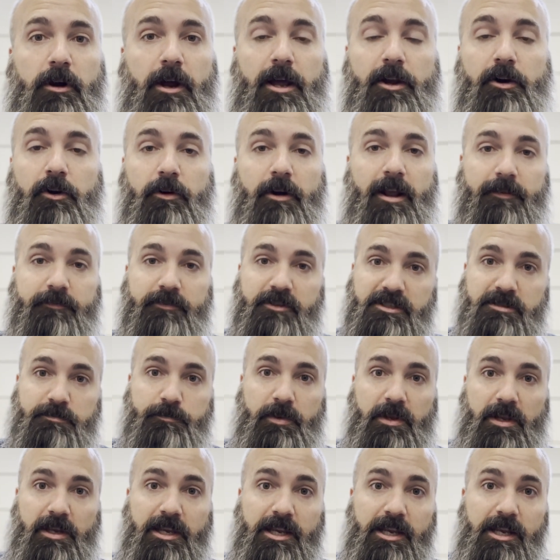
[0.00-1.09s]
I don't have these
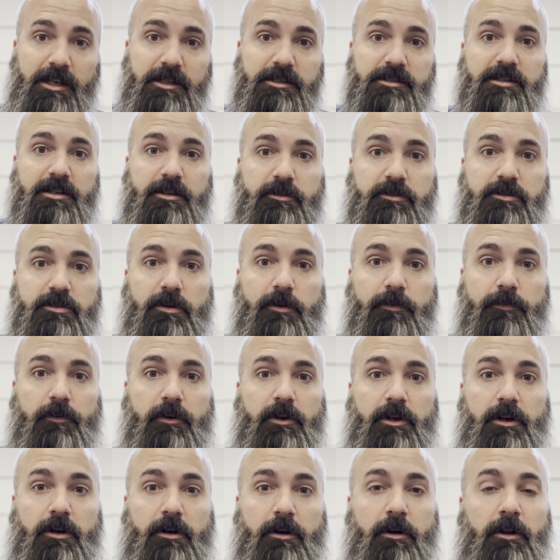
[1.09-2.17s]
big heat sinks over
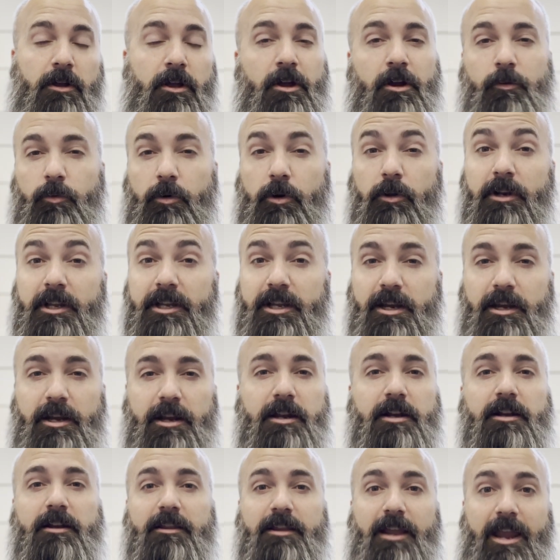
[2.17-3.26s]
here. We're only getting into the